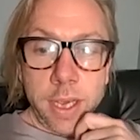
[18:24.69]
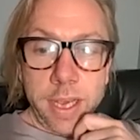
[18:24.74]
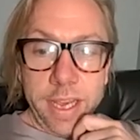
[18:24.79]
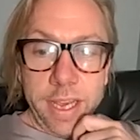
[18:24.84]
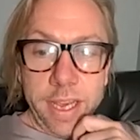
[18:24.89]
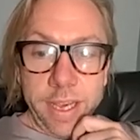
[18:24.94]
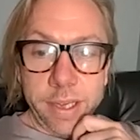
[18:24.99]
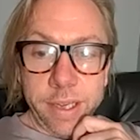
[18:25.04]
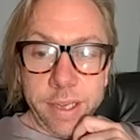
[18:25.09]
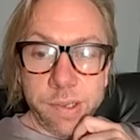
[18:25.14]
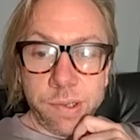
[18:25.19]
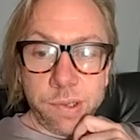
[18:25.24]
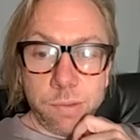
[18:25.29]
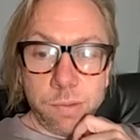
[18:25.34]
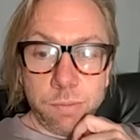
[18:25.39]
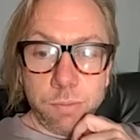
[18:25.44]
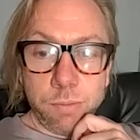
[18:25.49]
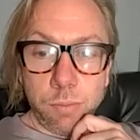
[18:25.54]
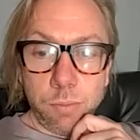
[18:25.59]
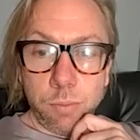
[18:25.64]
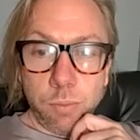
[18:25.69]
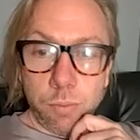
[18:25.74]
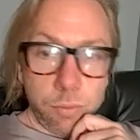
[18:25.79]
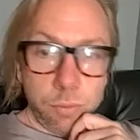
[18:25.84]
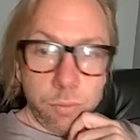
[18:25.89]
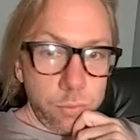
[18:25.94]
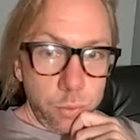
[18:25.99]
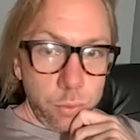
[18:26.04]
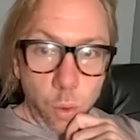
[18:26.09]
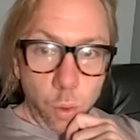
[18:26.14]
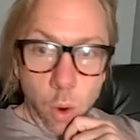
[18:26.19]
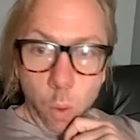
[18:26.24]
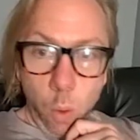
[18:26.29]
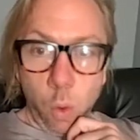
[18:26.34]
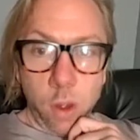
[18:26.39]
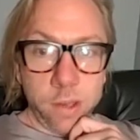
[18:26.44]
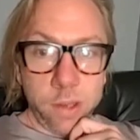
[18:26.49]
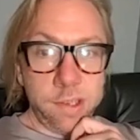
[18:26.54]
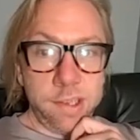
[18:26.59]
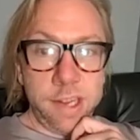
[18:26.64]
is
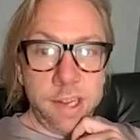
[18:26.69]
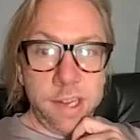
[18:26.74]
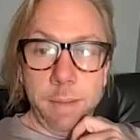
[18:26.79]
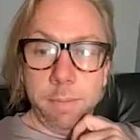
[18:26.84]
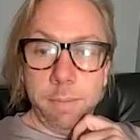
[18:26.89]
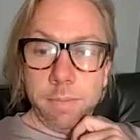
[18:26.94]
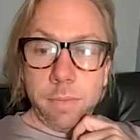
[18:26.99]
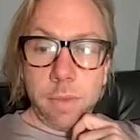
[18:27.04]
one step.